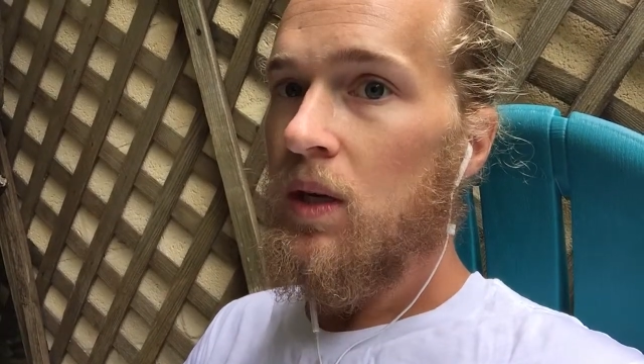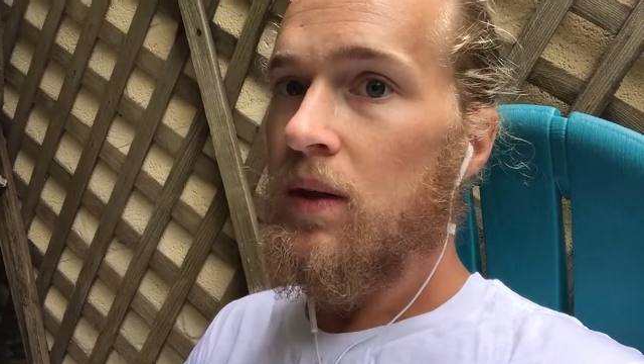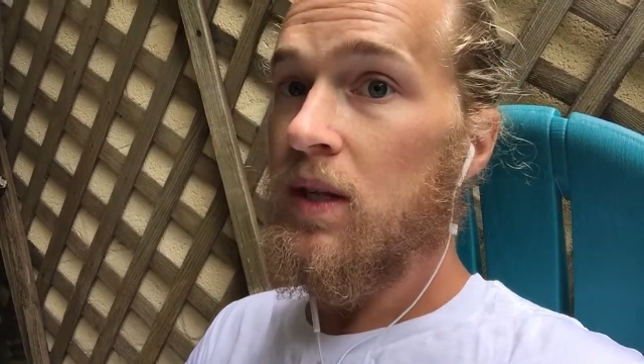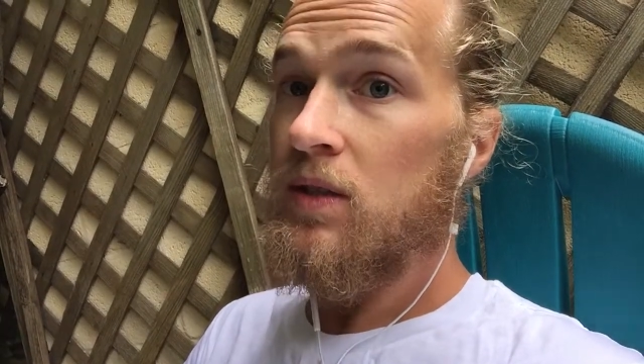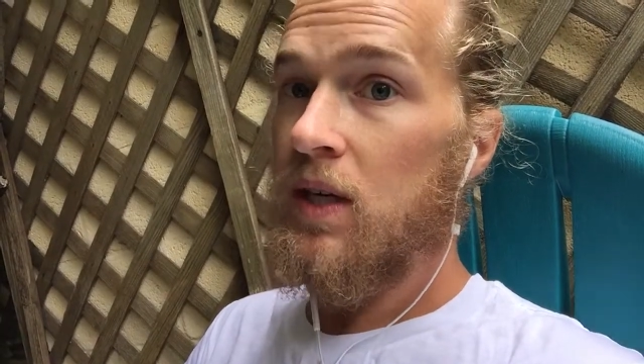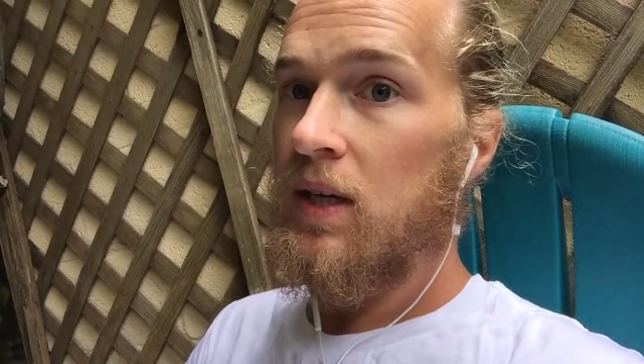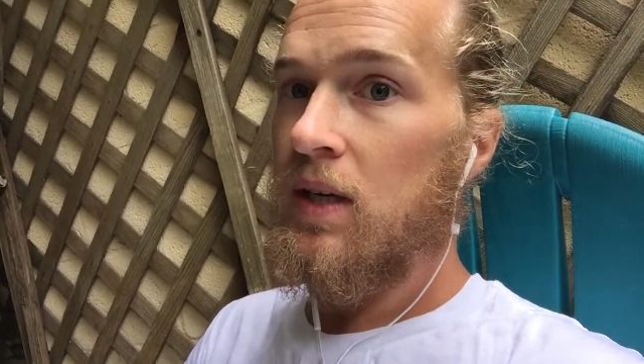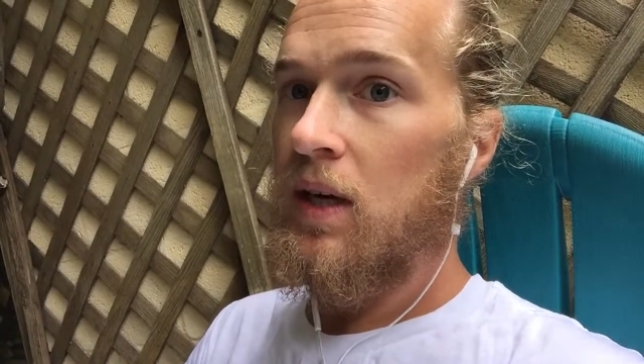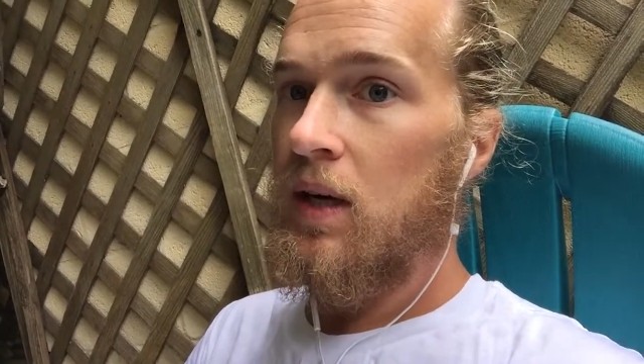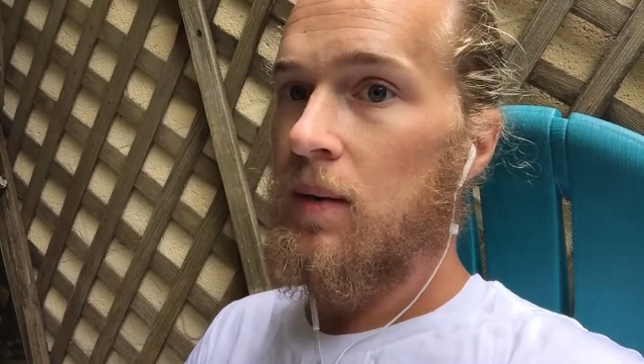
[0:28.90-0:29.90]
Things like
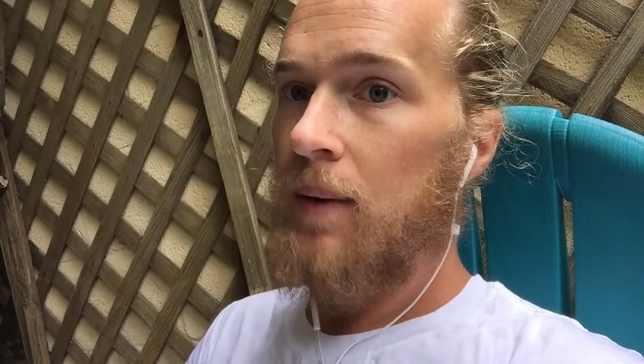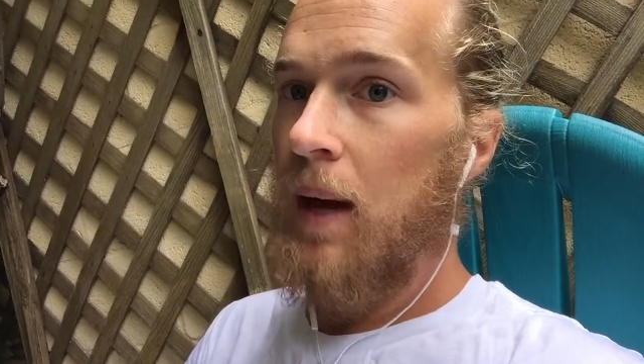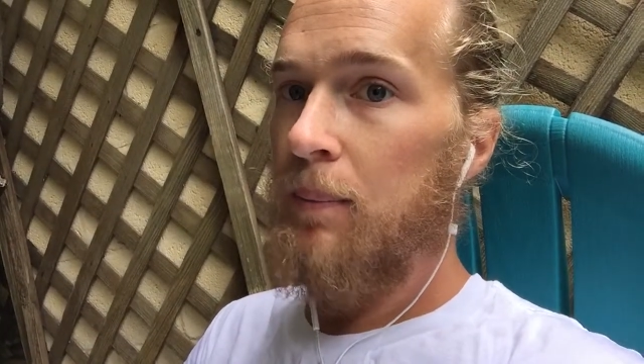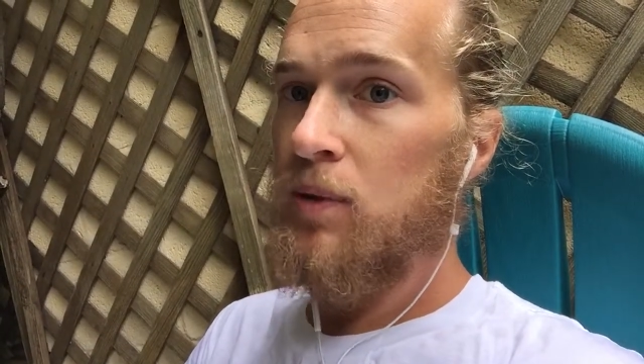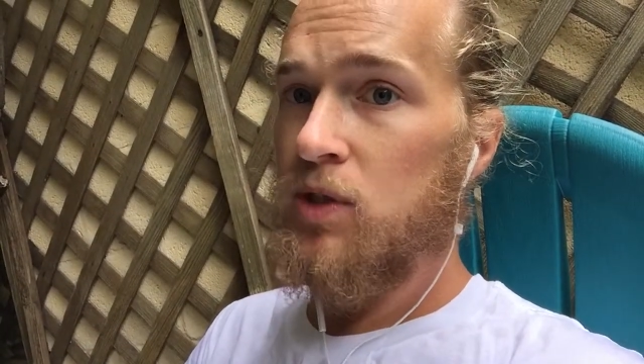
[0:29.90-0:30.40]
apple